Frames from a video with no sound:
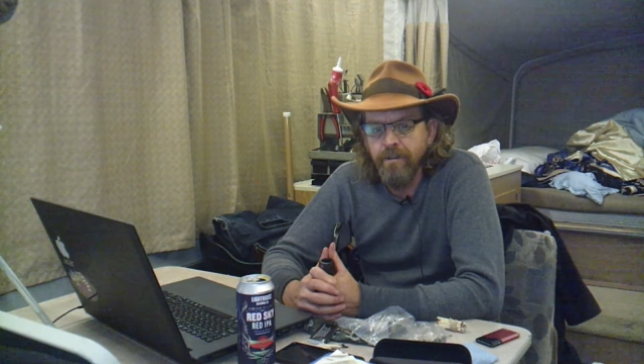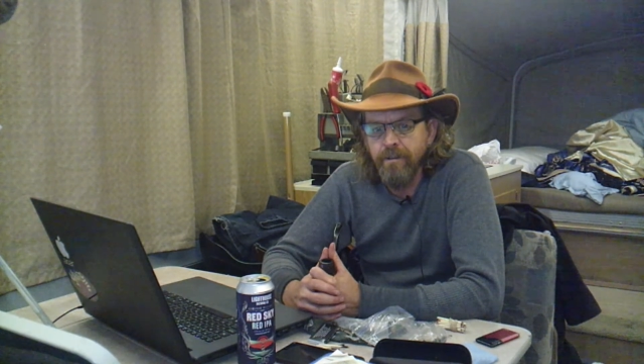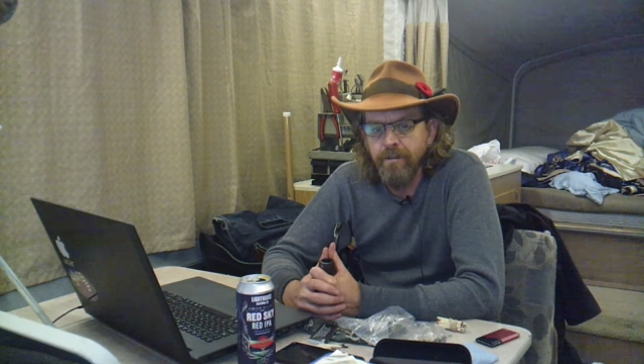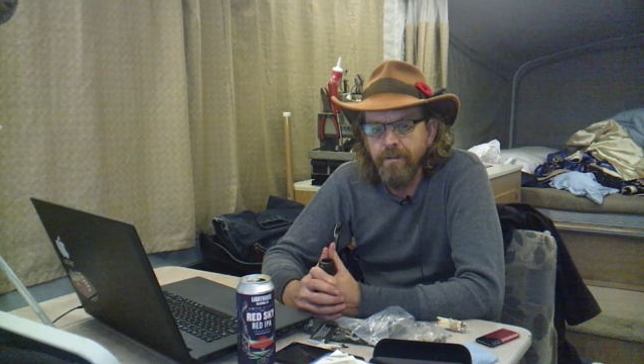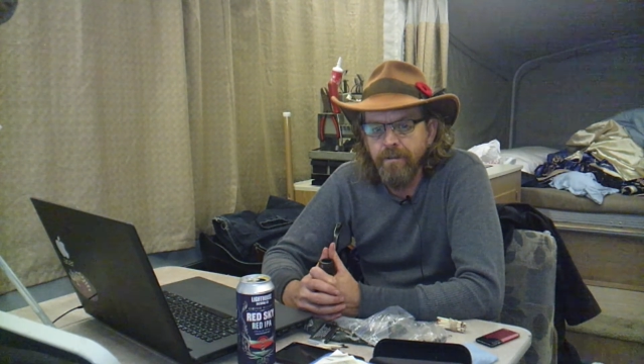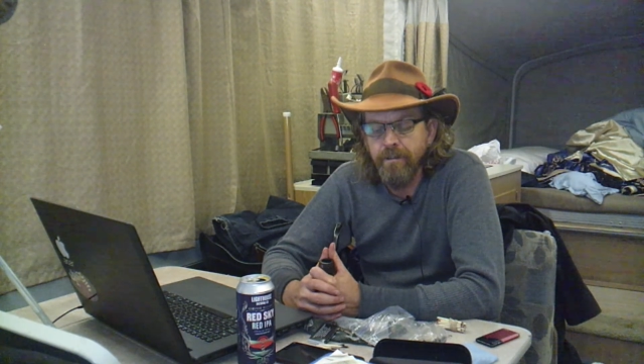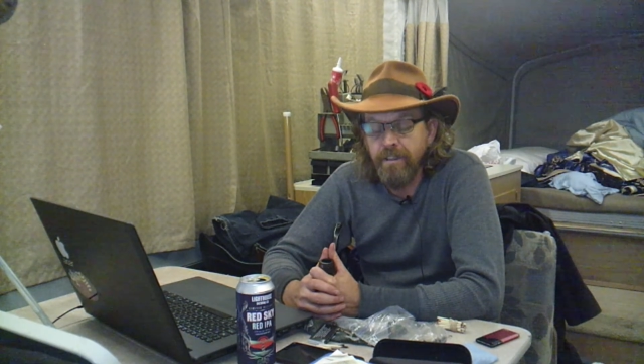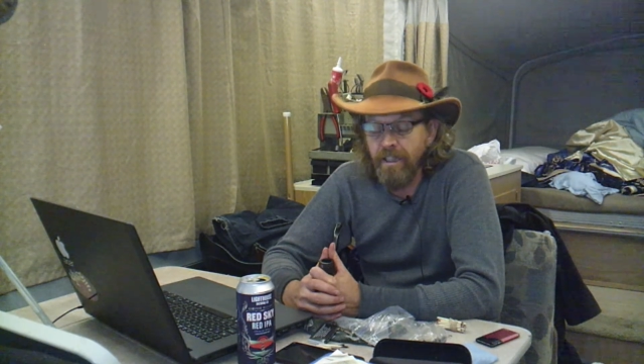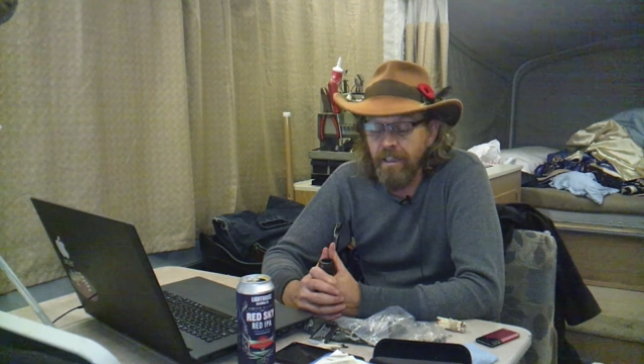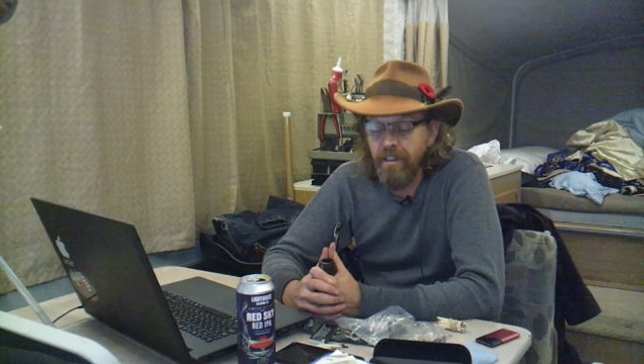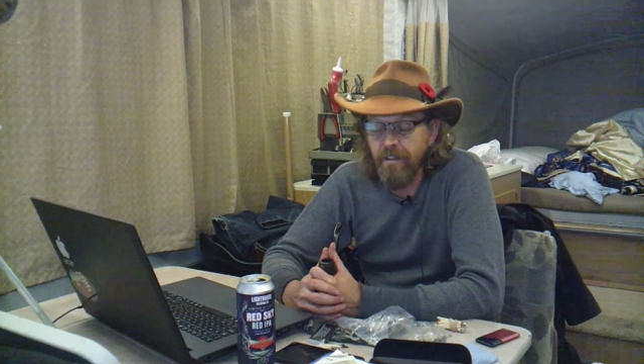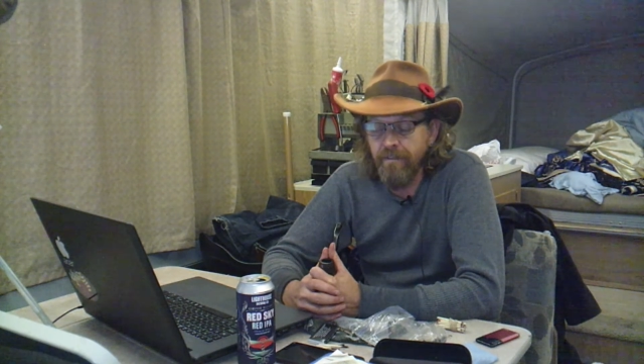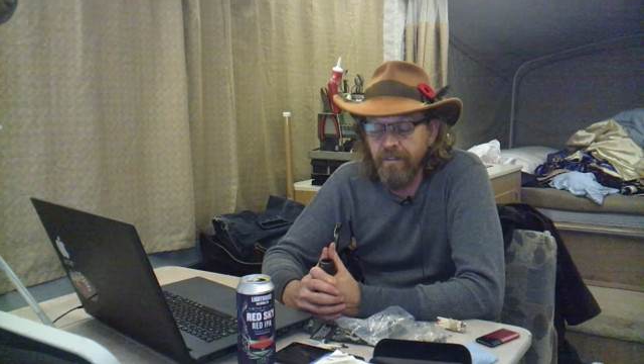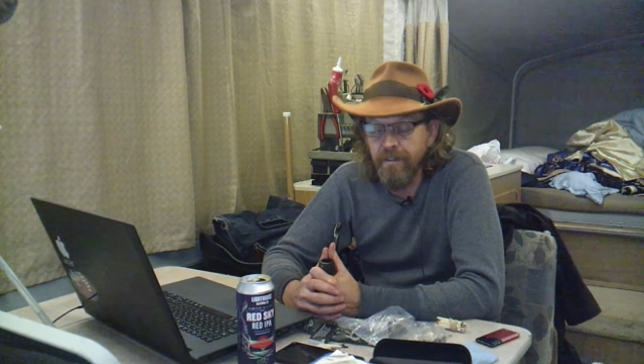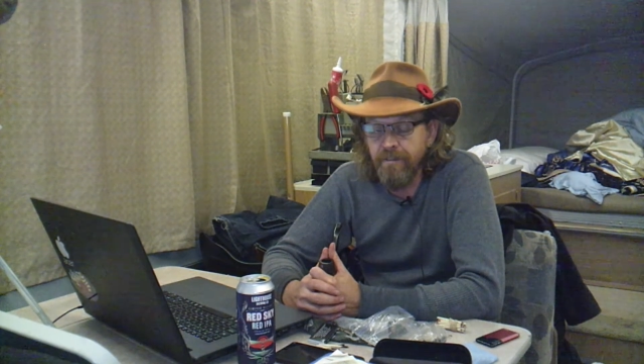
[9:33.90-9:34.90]
10 to
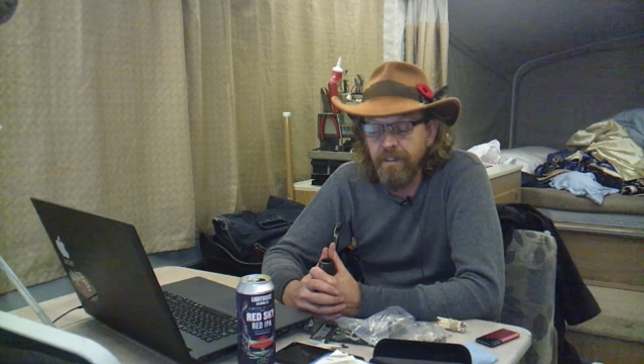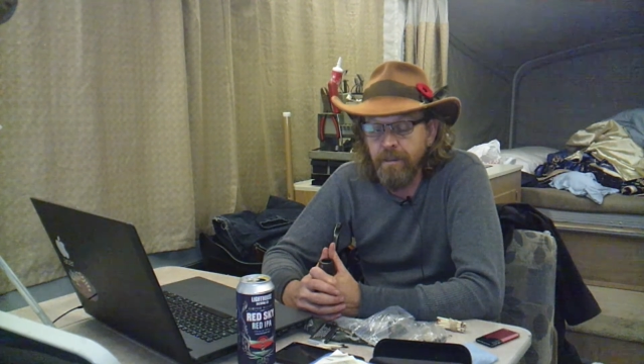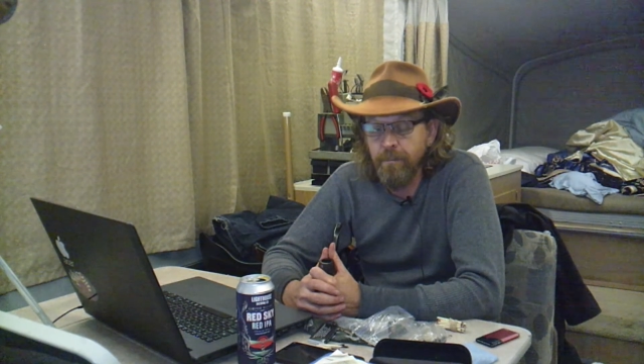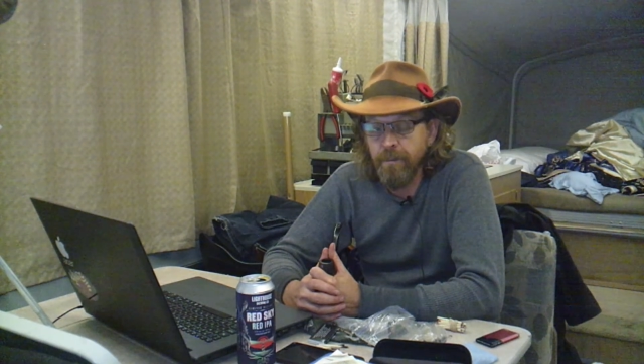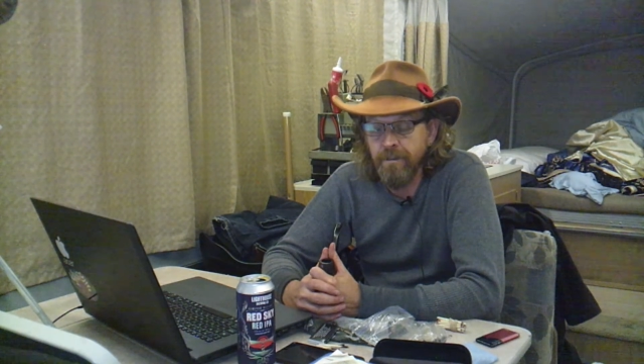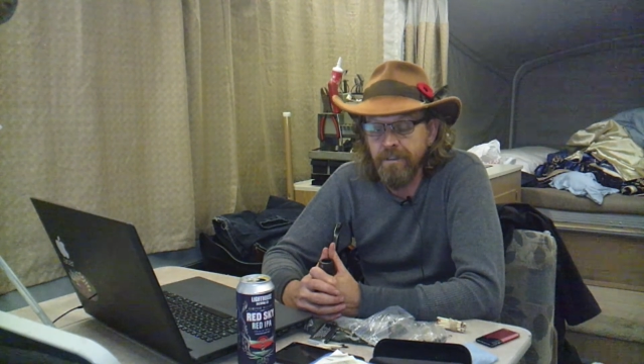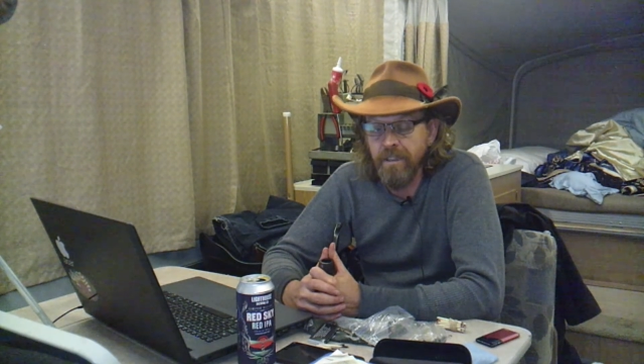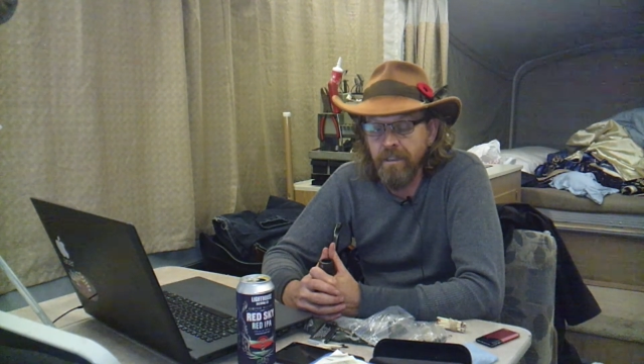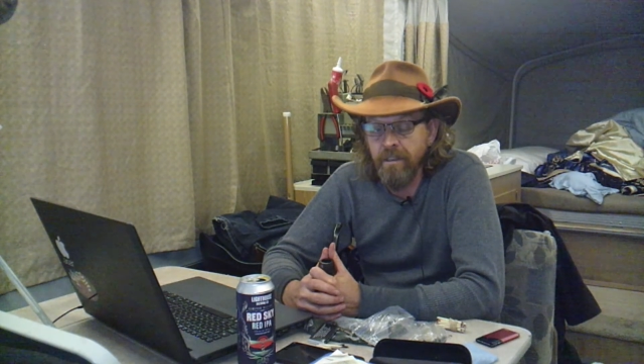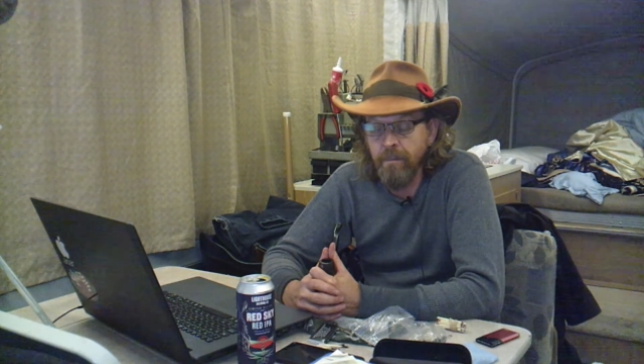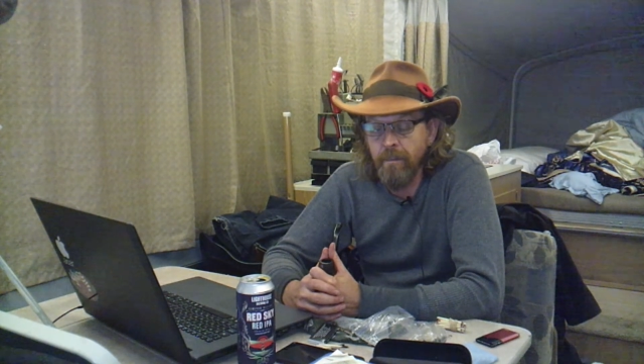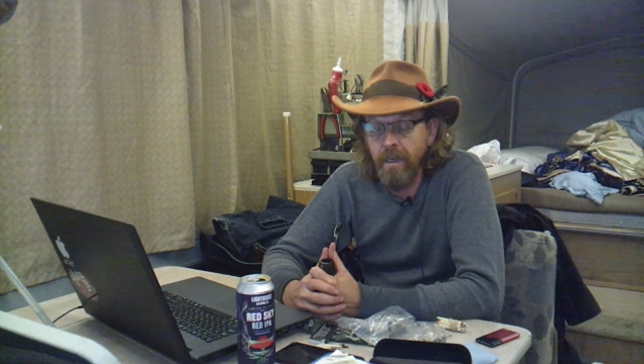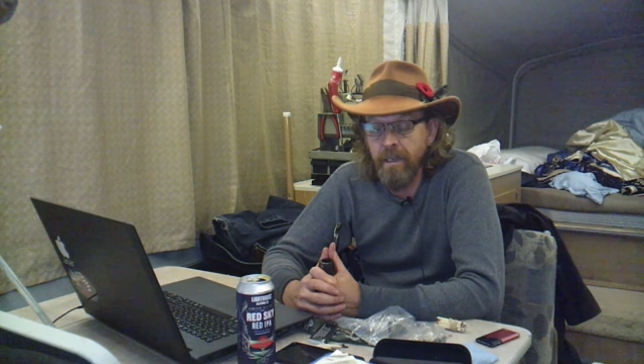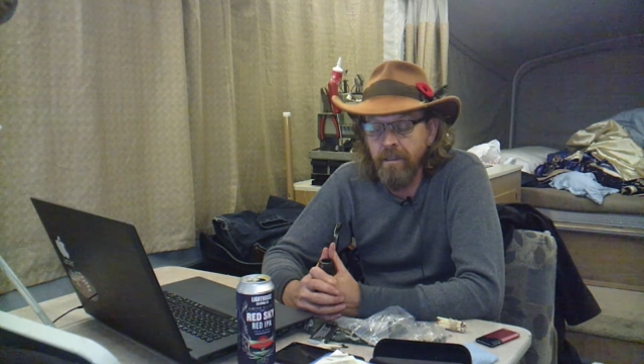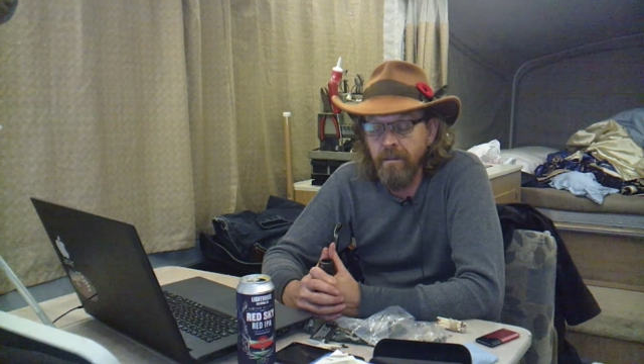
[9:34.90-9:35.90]
15% of the
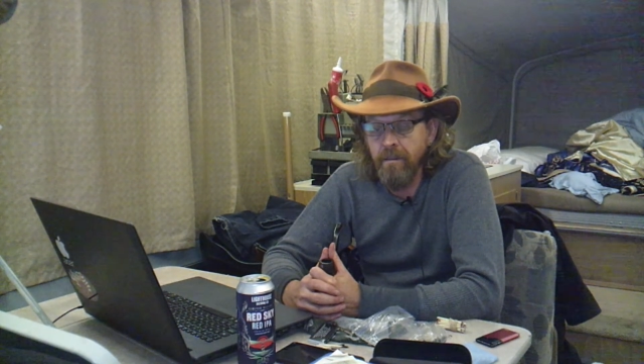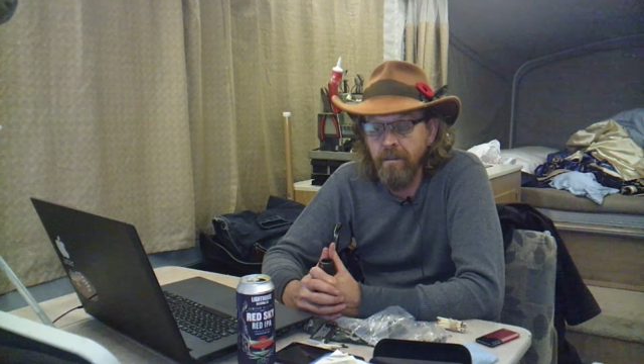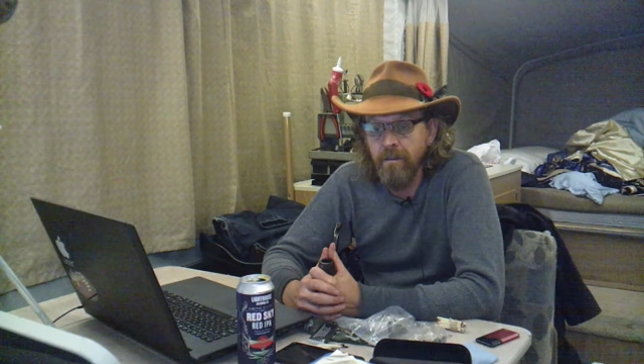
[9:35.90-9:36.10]
men.